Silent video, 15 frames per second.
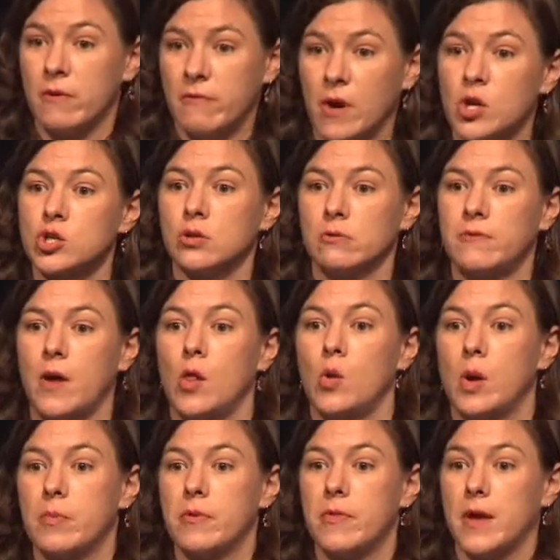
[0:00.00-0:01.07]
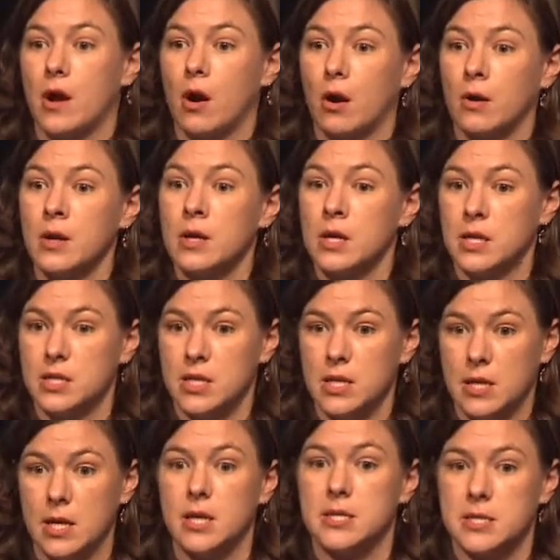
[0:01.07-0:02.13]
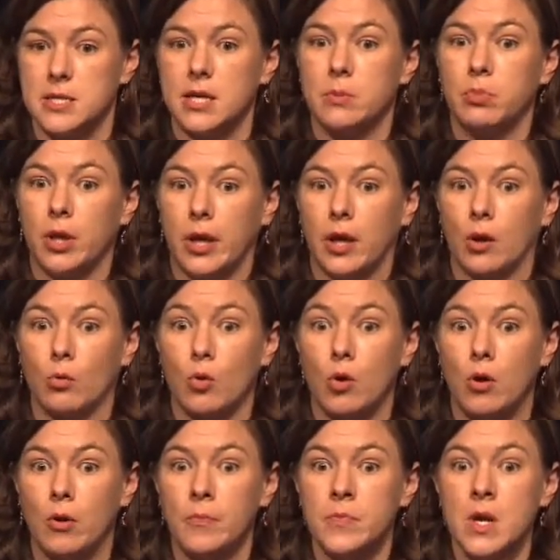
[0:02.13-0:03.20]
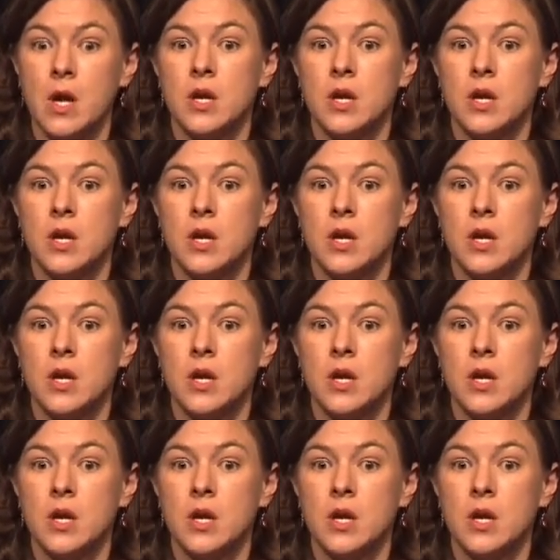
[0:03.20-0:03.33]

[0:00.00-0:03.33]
functional follow-up that it is indeed playing a role.